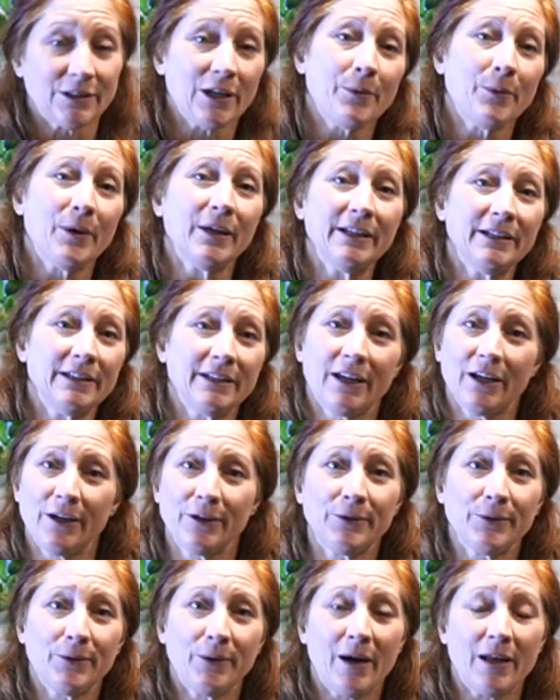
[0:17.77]
So I wanted to
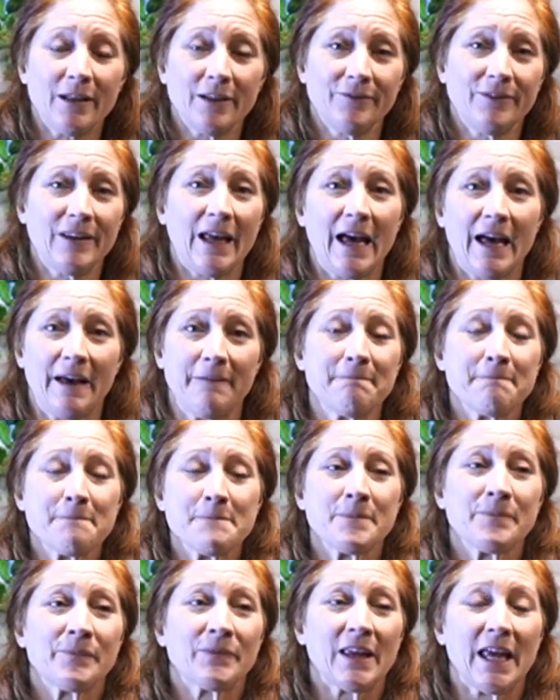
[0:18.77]
go through all of that
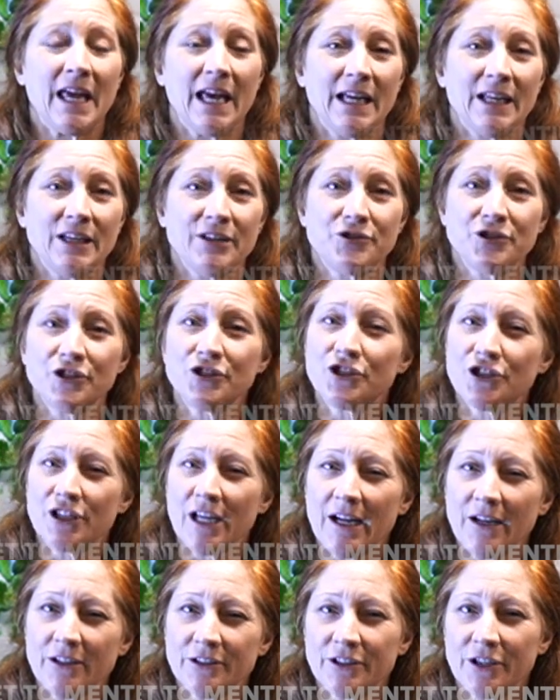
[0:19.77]
and just
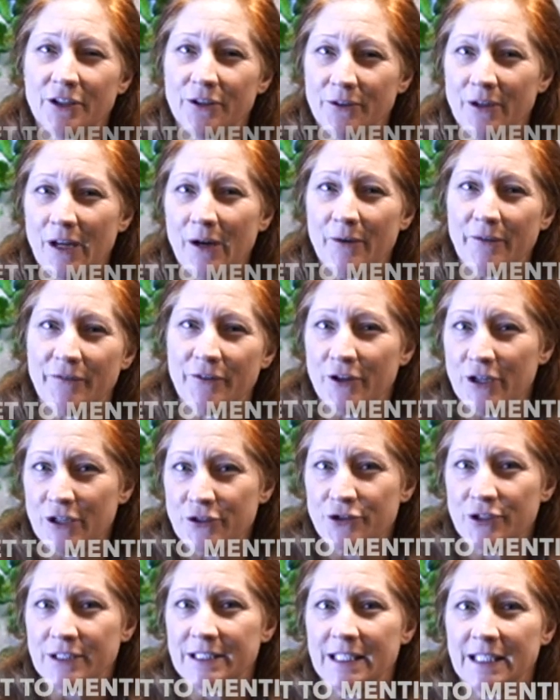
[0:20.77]
share so you know if you're
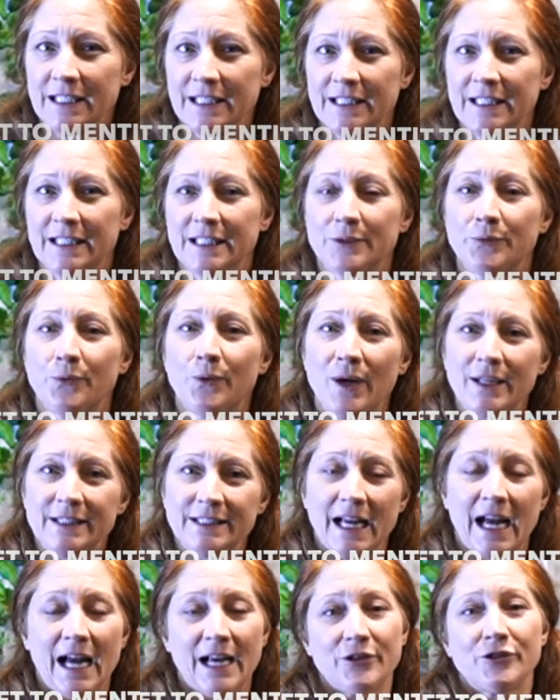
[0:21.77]
interested in this, what
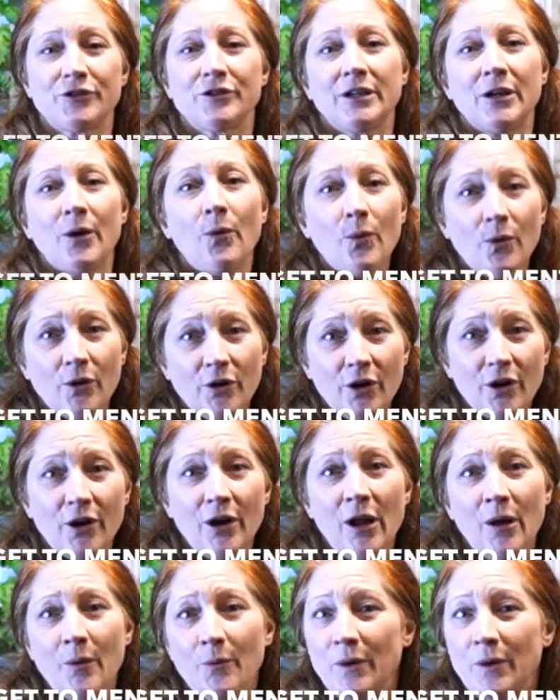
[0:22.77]
to actually order,